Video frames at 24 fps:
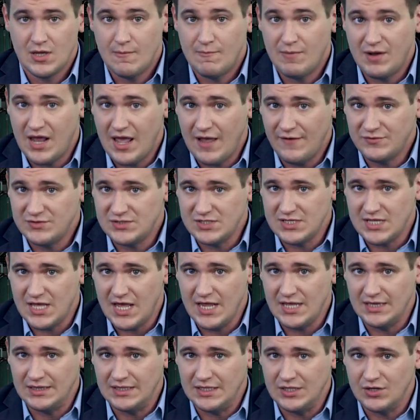But
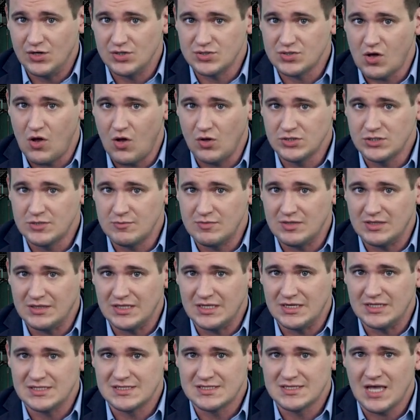FDA leaders
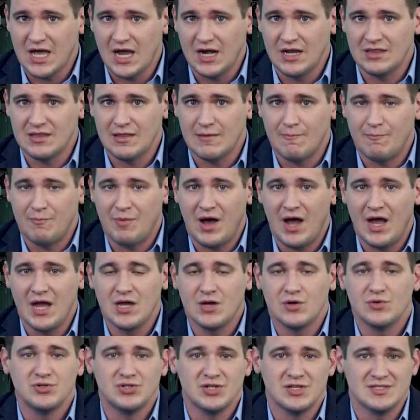ultimately decided that
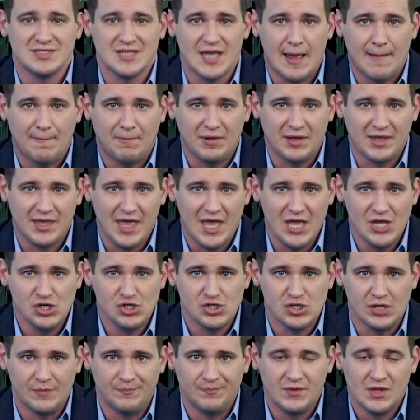Biogen's
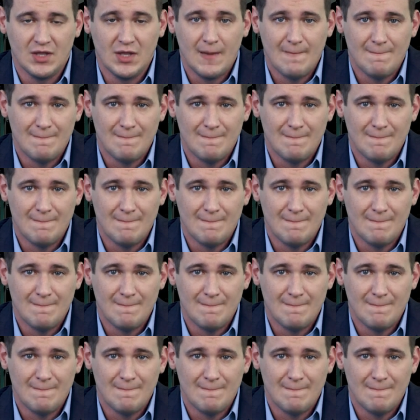application